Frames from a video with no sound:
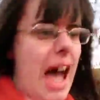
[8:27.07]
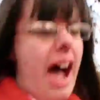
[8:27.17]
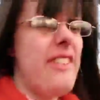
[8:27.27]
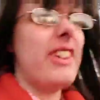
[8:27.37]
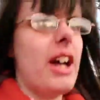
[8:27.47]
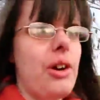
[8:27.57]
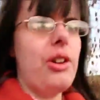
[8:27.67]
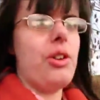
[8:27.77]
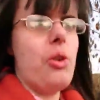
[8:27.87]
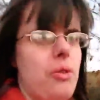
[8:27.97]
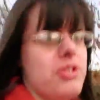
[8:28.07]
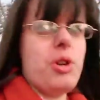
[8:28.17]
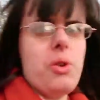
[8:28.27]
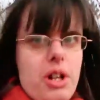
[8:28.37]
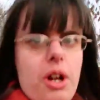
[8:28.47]
I think I'm gonna go the
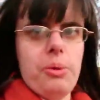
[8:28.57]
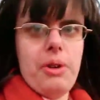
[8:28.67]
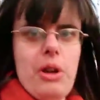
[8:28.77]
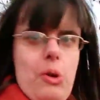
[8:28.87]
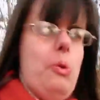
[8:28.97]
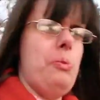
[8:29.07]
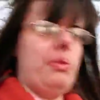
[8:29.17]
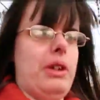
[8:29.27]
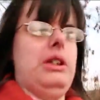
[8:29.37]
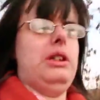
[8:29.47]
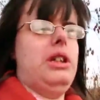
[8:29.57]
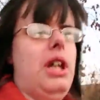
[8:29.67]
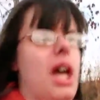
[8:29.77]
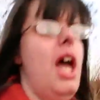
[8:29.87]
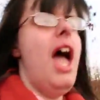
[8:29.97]
shortcut way home because
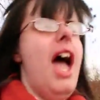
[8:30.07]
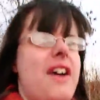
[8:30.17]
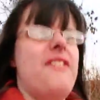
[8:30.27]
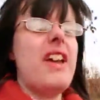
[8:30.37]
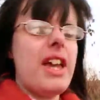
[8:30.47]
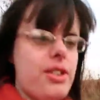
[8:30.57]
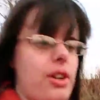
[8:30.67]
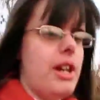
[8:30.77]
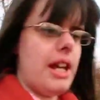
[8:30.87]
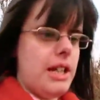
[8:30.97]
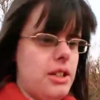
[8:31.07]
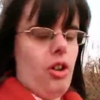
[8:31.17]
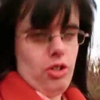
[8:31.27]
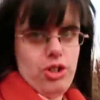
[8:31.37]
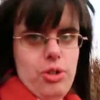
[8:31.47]
I think it's gonna get
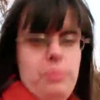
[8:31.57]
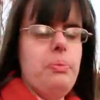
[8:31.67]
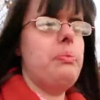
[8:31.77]
dark soon.